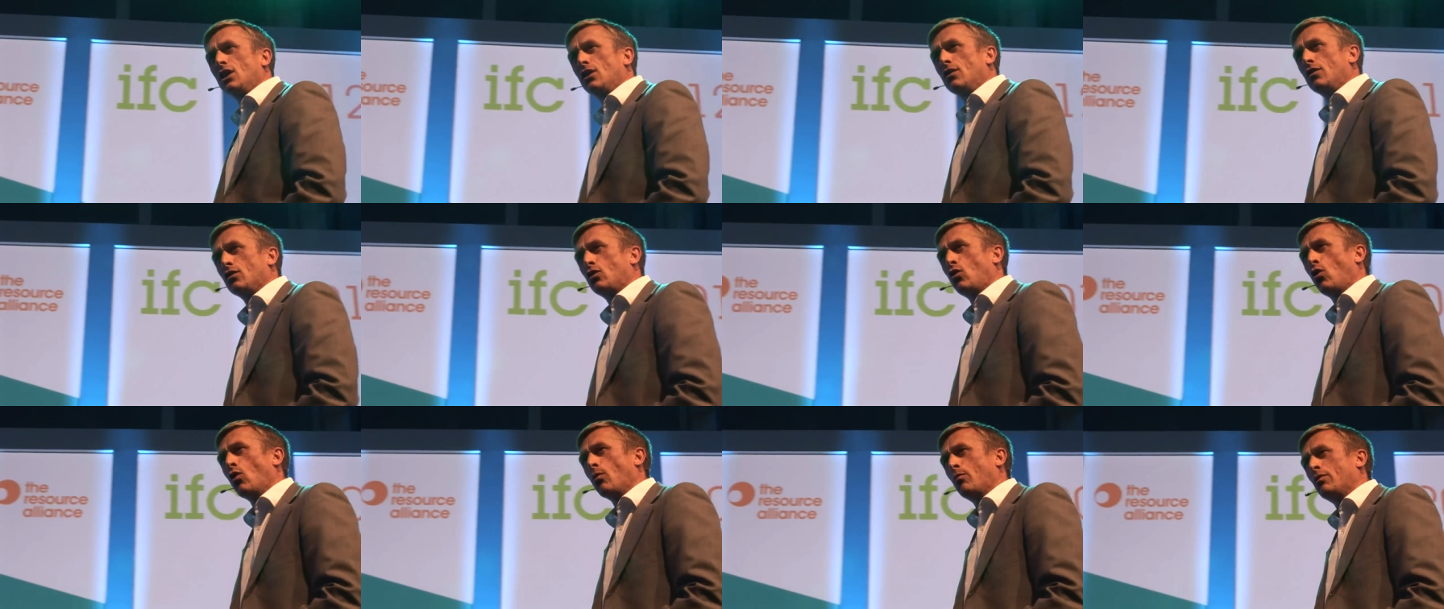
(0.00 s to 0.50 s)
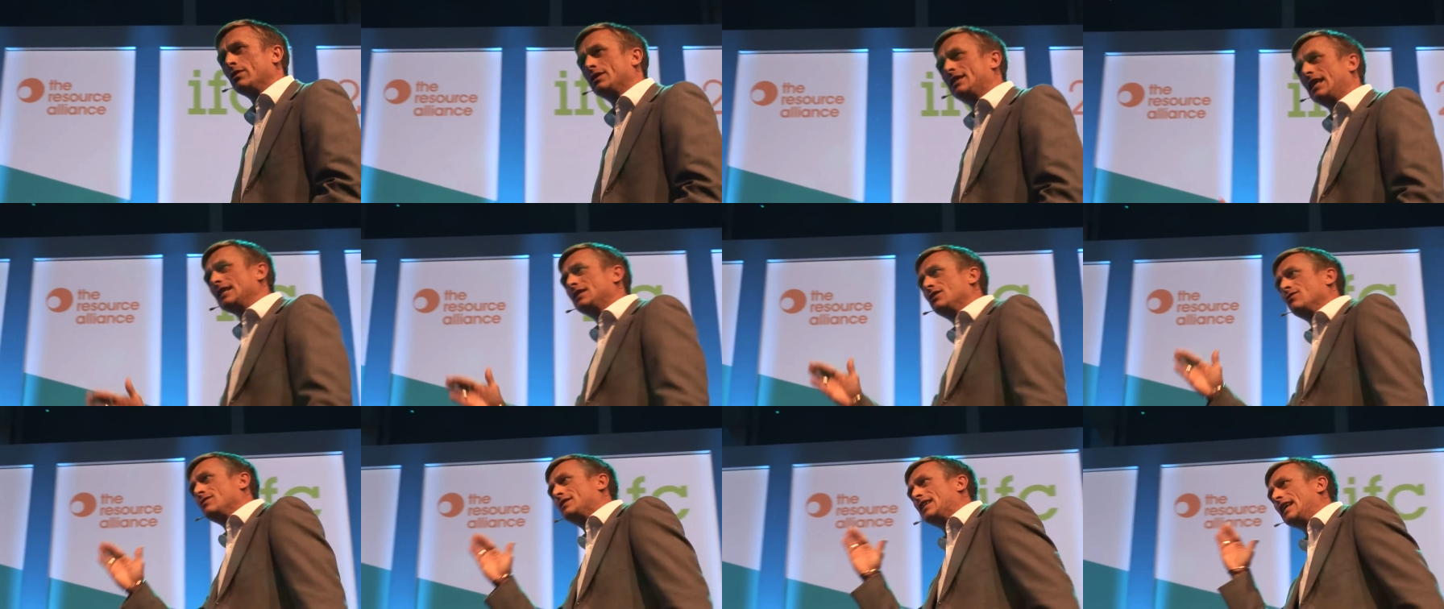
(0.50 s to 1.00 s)
to go to the corporate
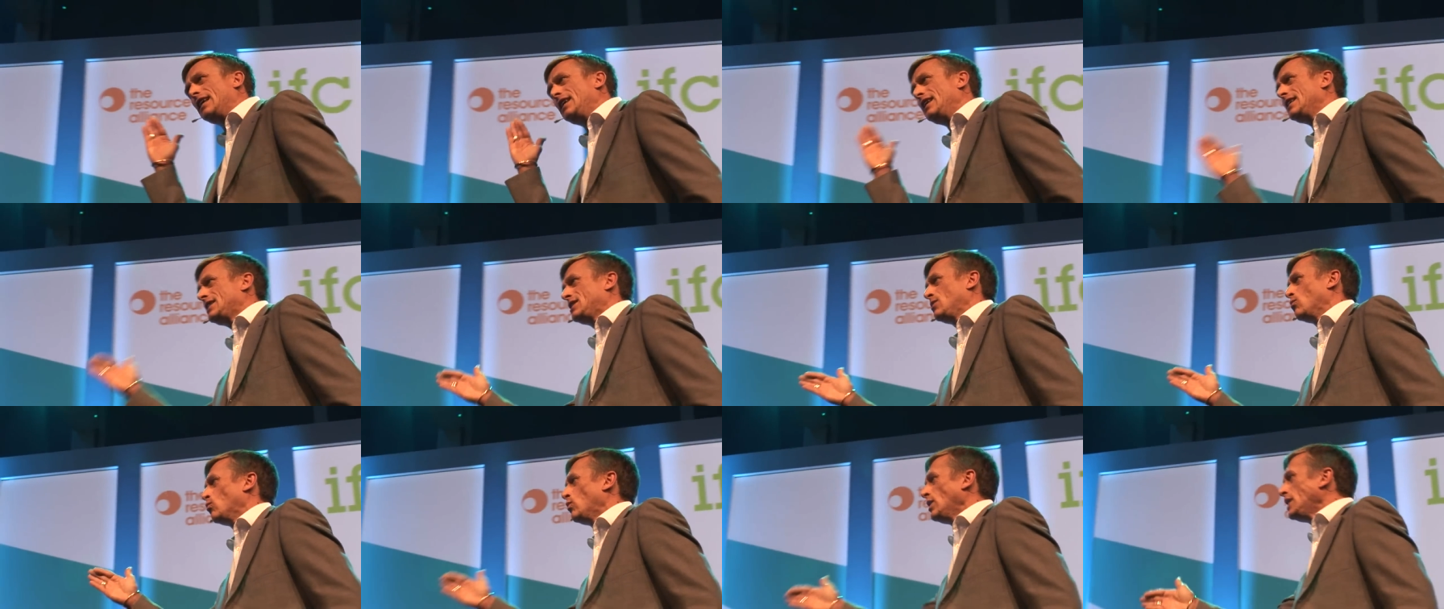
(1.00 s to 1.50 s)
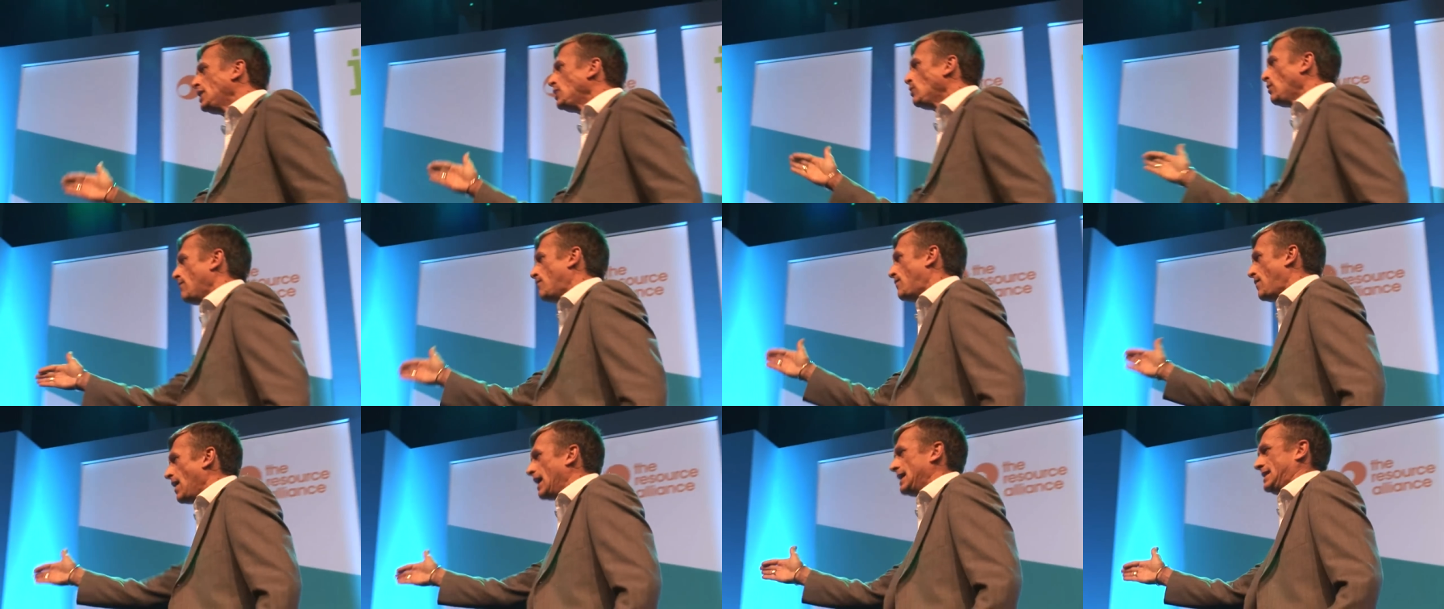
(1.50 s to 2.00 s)
sector and say, listen, will you
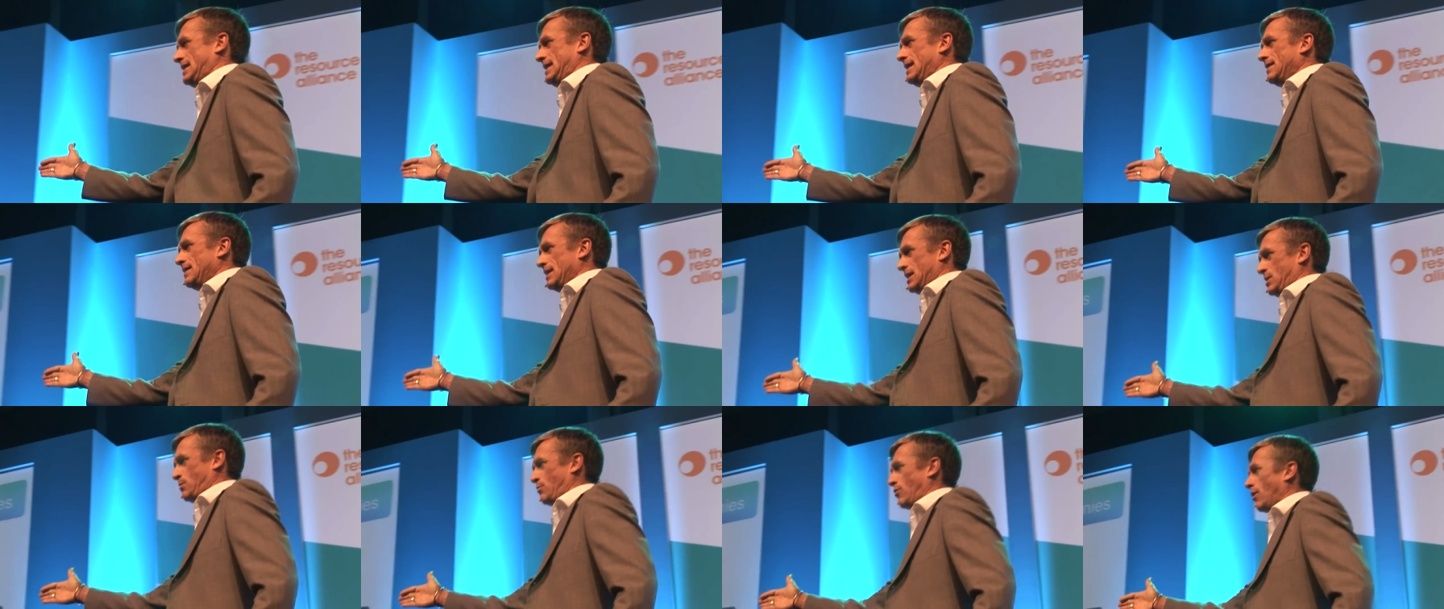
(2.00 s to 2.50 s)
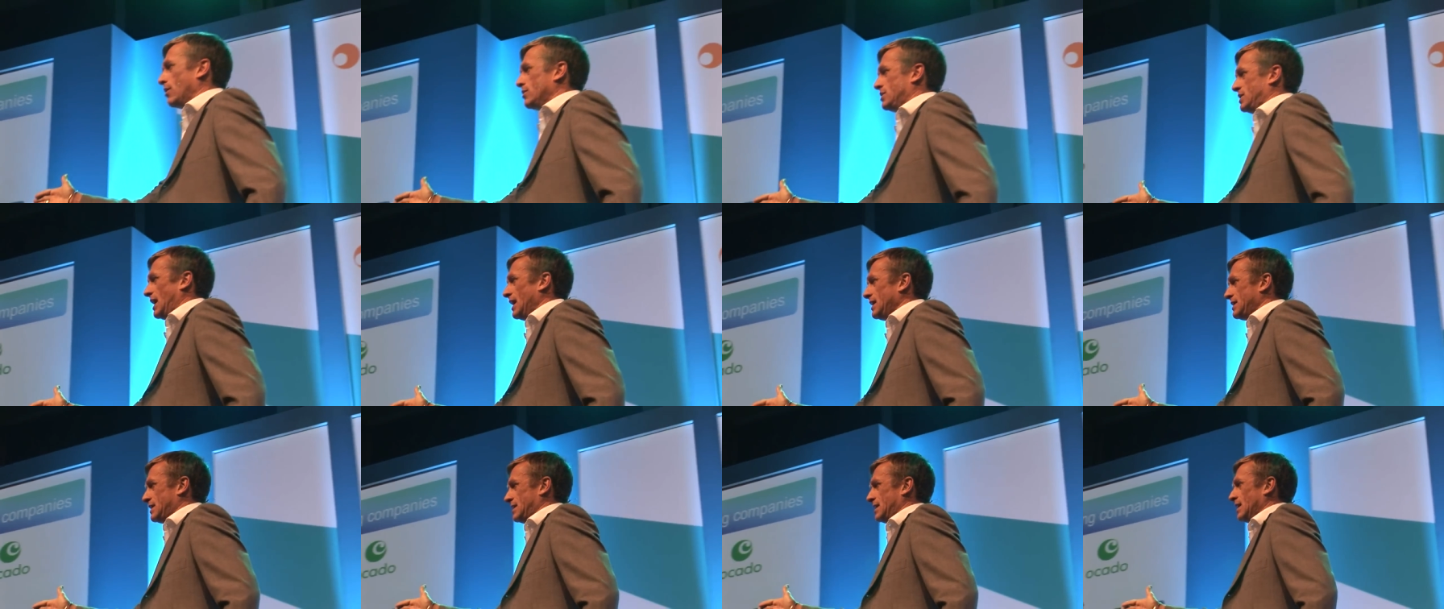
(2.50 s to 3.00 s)
invest in this
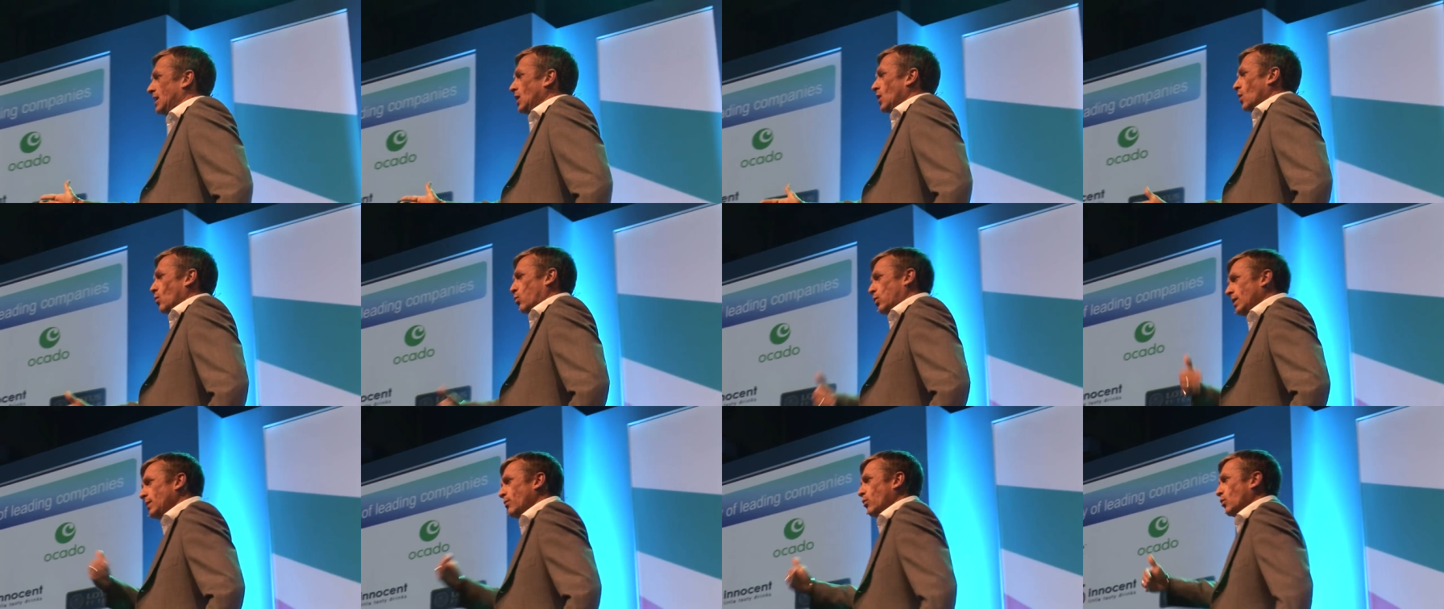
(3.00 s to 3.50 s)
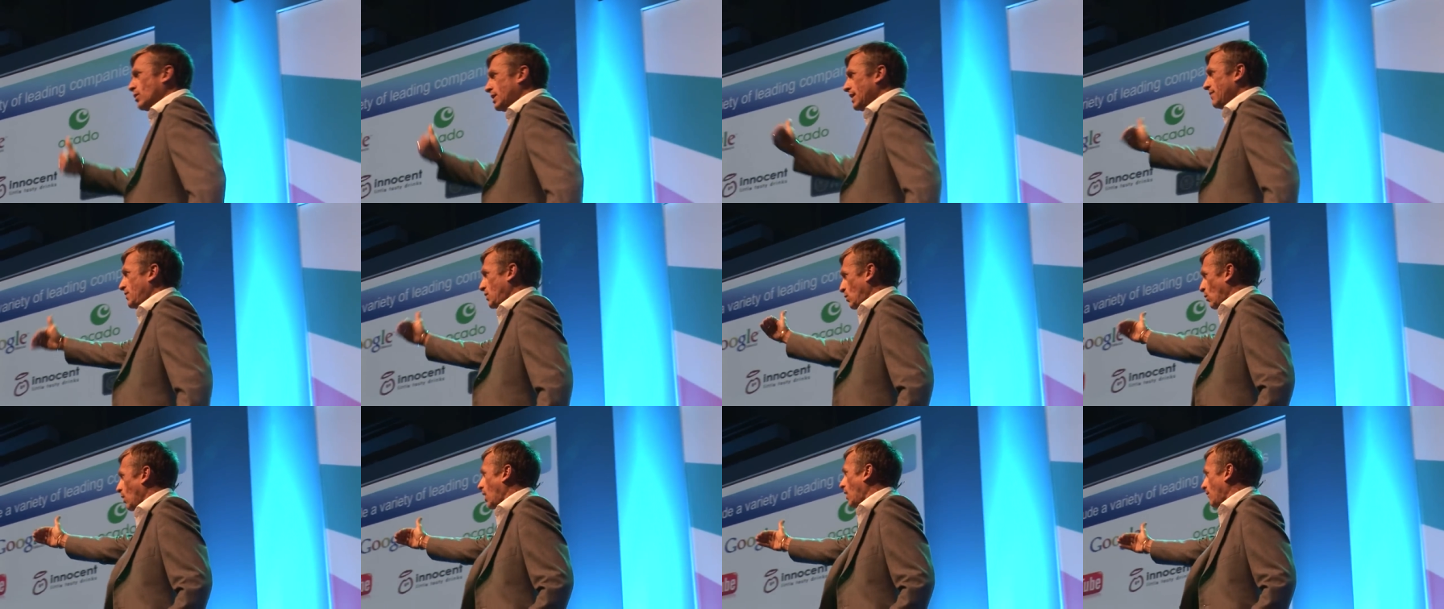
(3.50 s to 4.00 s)
process? We will
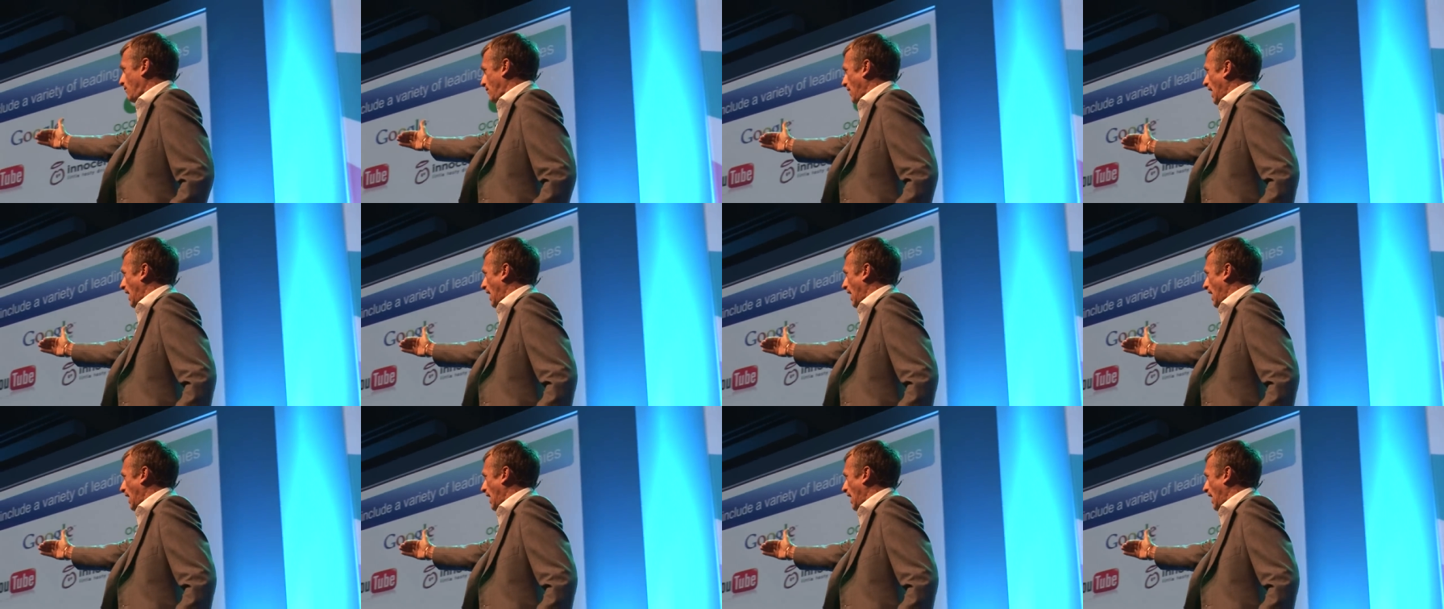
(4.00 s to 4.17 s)
give you our